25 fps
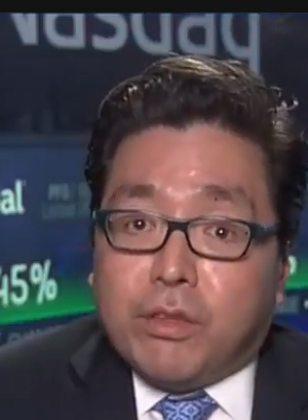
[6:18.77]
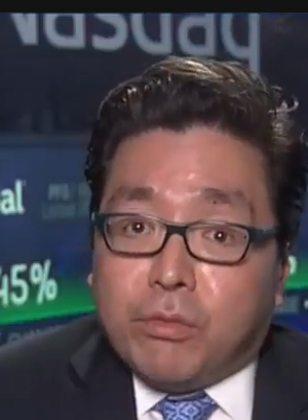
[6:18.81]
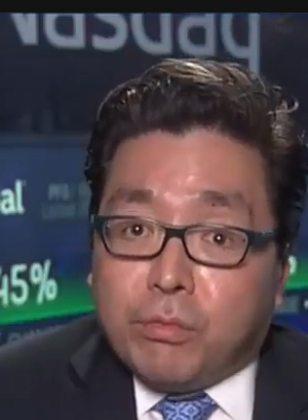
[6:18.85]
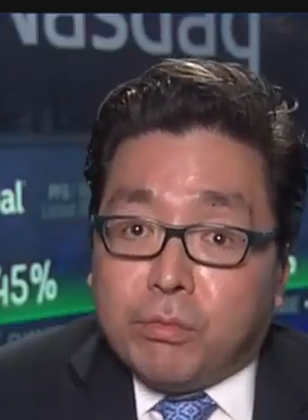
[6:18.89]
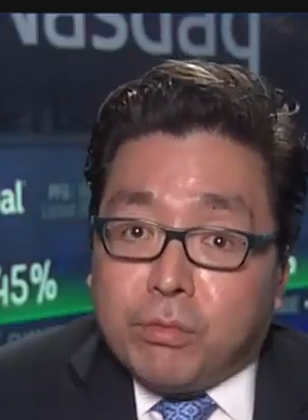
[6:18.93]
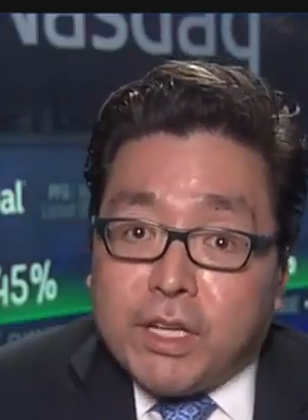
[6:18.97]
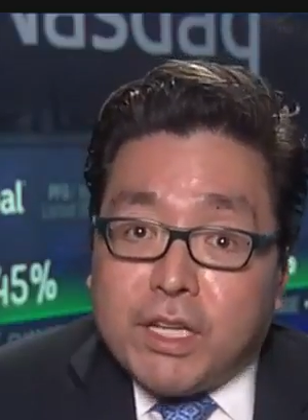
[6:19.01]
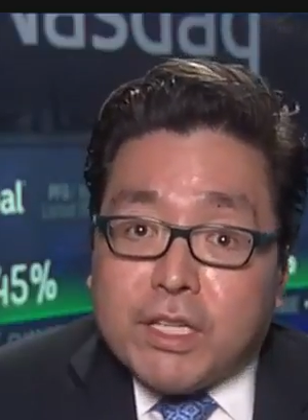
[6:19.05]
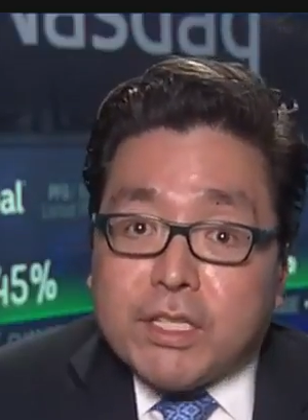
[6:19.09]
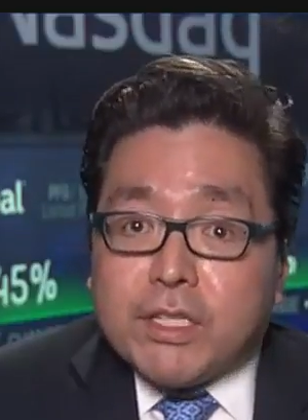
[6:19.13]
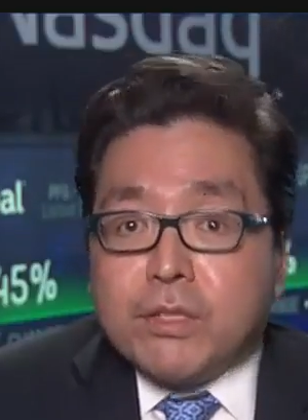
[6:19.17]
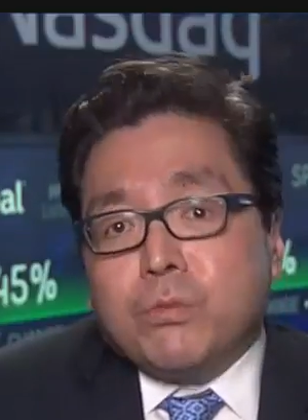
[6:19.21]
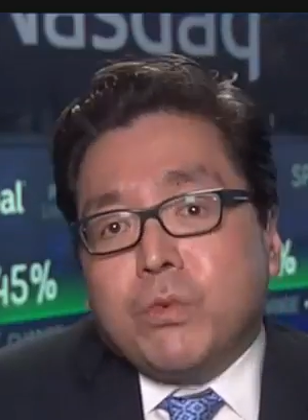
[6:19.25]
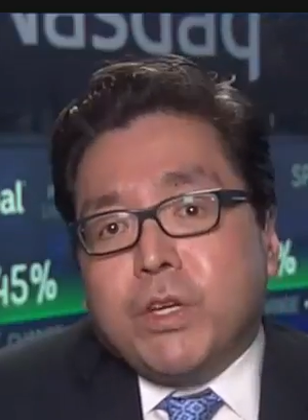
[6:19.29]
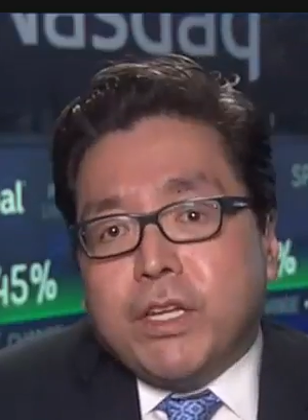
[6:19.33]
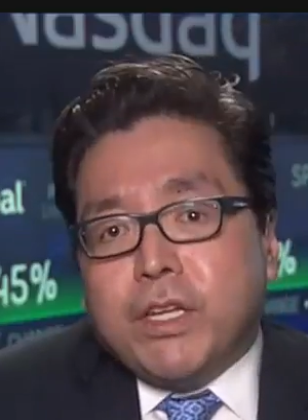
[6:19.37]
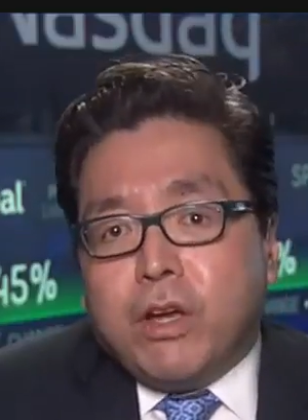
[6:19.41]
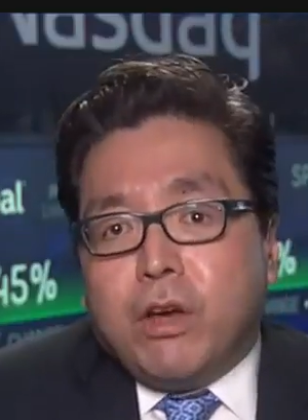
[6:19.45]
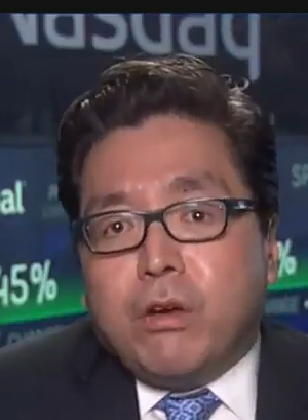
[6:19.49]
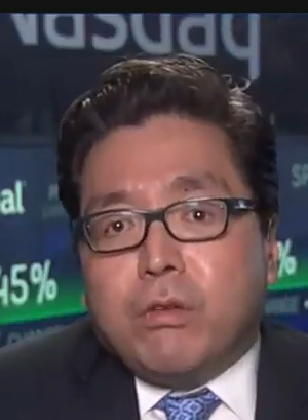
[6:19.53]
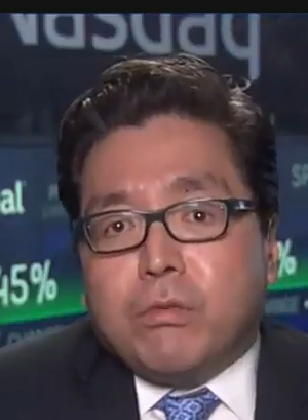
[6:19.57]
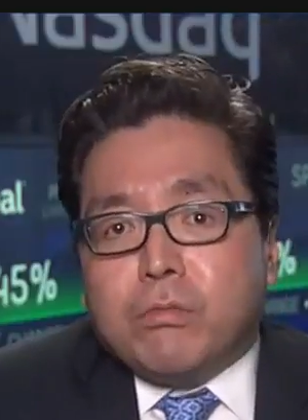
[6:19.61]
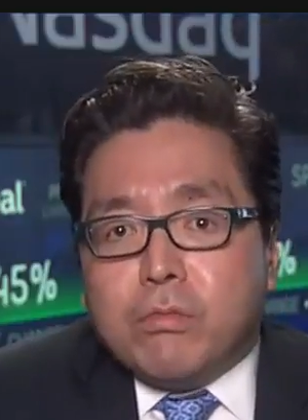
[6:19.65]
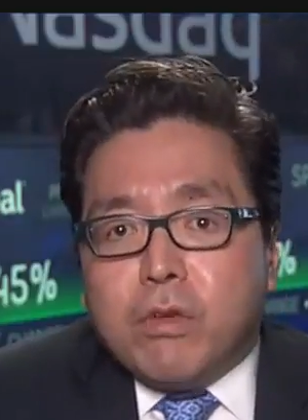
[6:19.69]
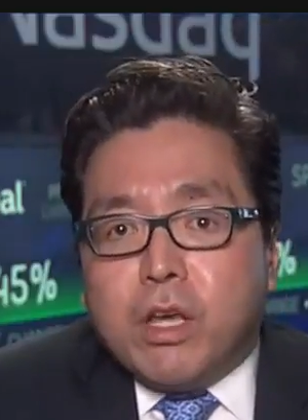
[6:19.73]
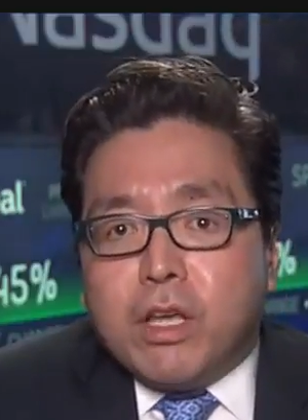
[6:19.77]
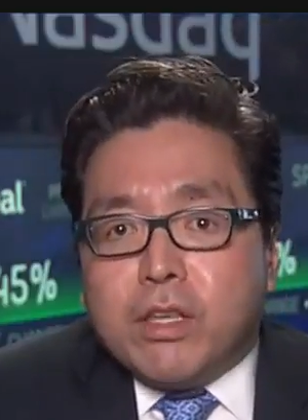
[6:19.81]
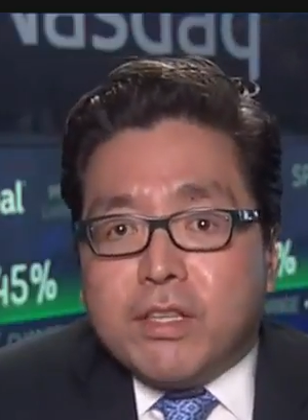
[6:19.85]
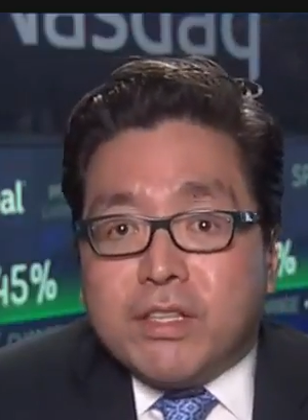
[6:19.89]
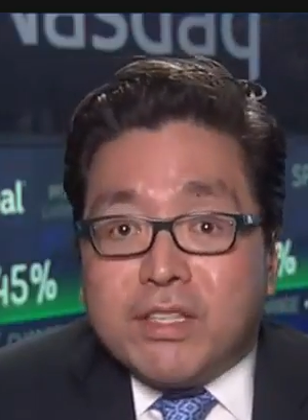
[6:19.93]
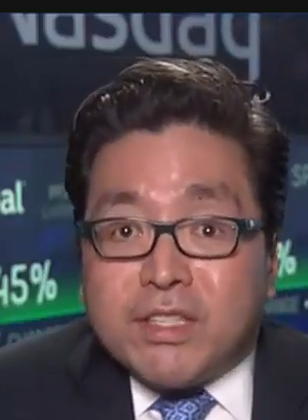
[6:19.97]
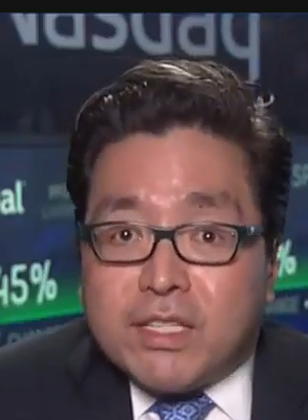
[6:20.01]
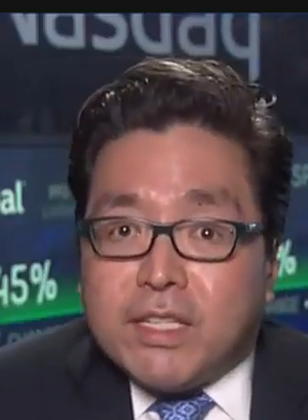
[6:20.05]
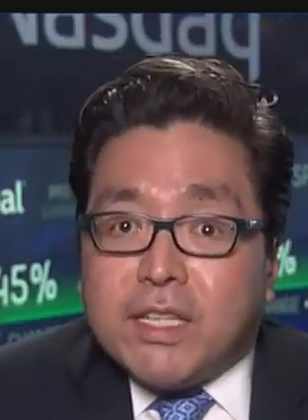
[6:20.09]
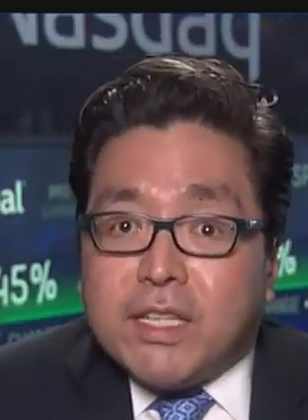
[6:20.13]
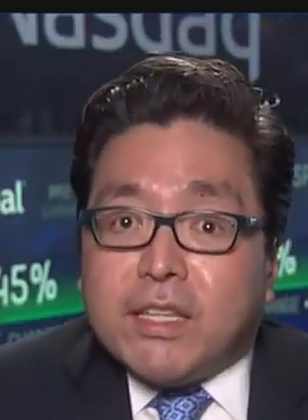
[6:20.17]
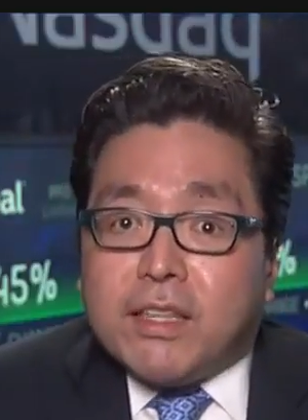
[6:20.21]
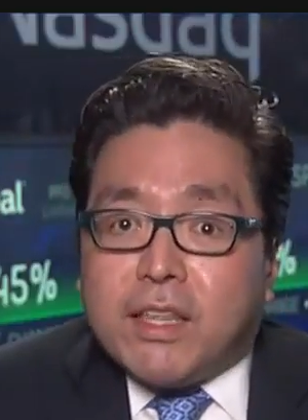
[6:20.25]
The reason we don't
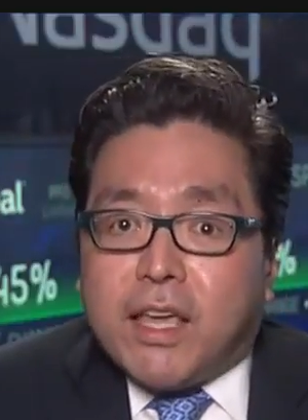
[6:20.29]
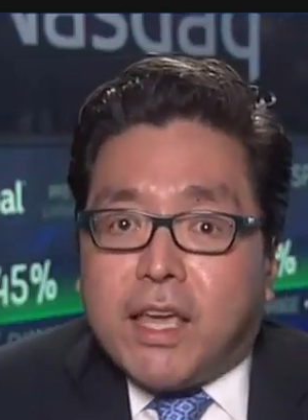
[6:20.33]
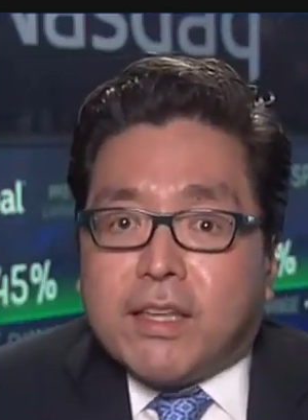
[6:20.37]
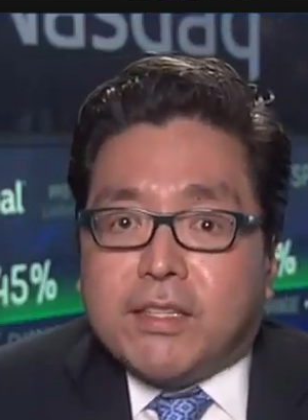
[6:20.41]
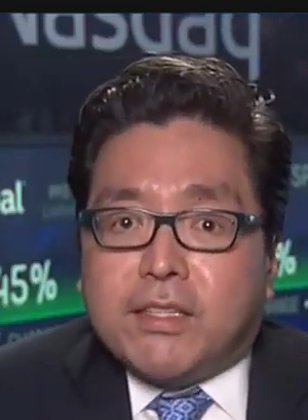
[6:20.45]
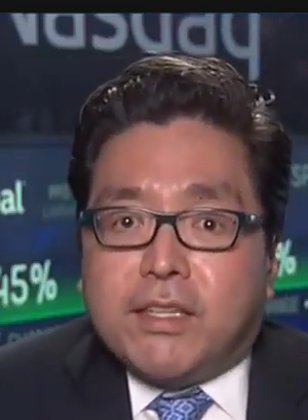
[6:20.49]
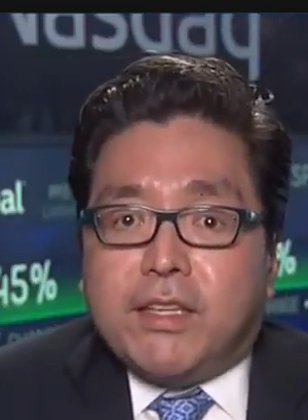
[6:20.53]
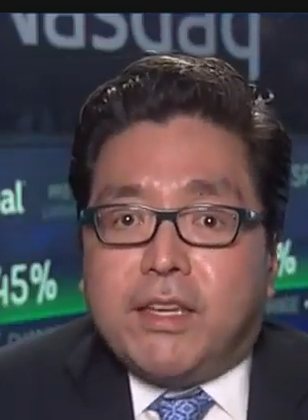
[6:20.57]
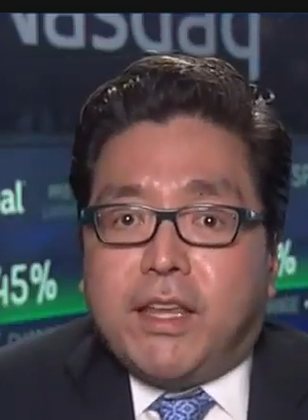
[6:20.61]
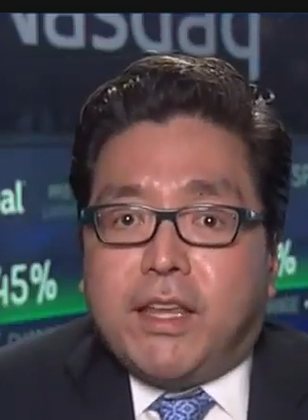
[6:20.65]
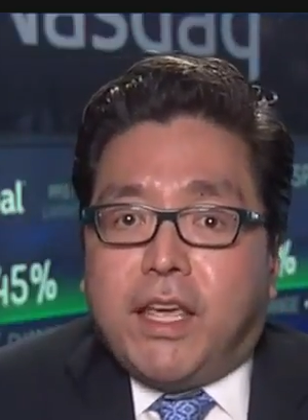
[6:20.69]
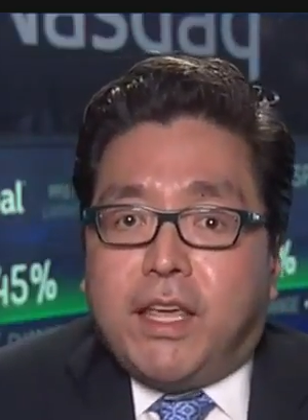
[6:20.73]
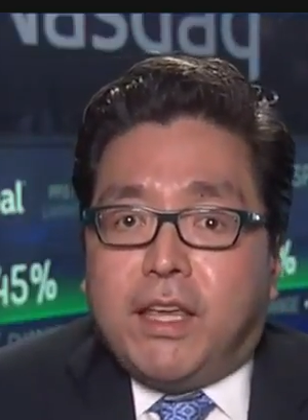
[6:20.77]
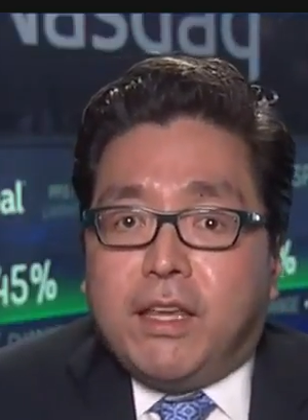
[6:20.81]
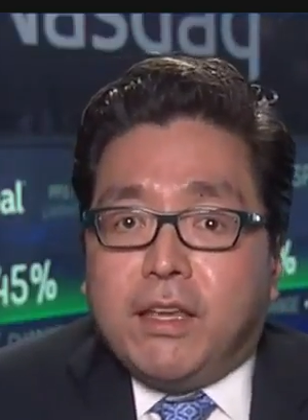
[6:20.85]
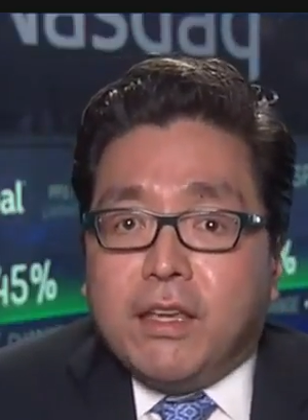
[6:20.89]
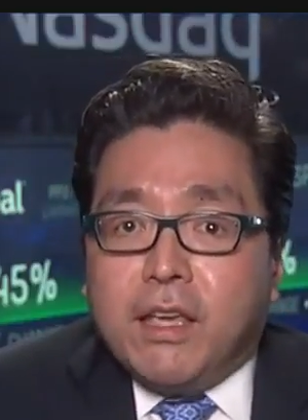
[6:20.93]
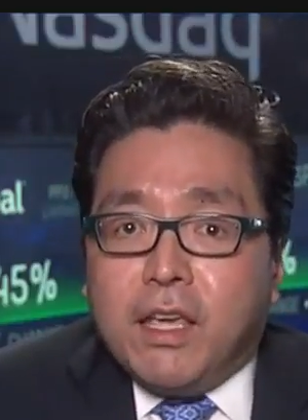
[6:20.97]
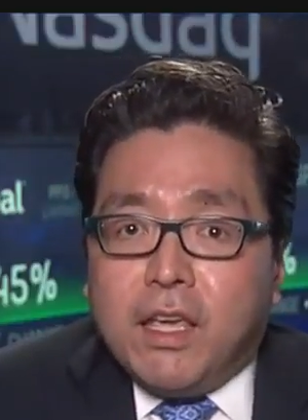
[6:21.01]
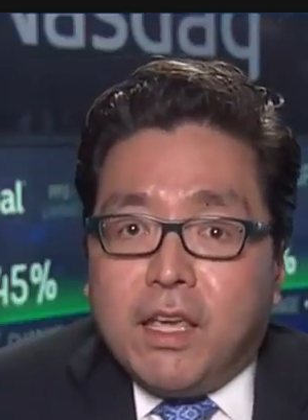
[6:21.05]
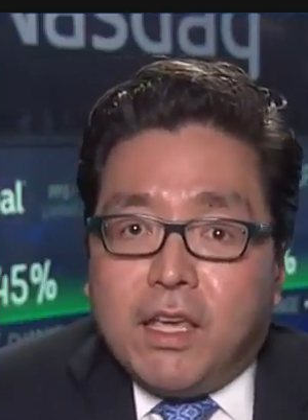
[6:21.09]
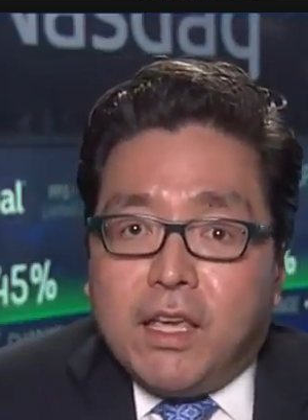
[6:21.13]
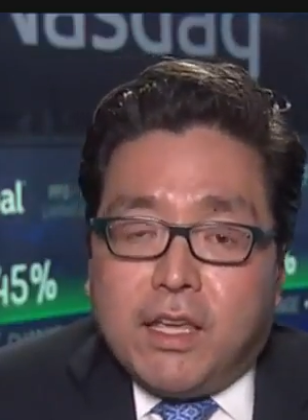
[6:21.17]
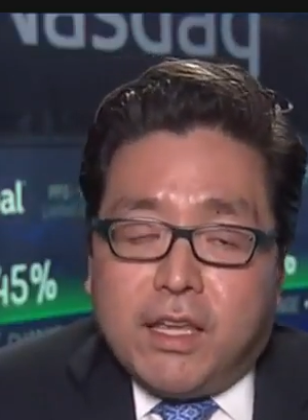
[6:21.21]
see that today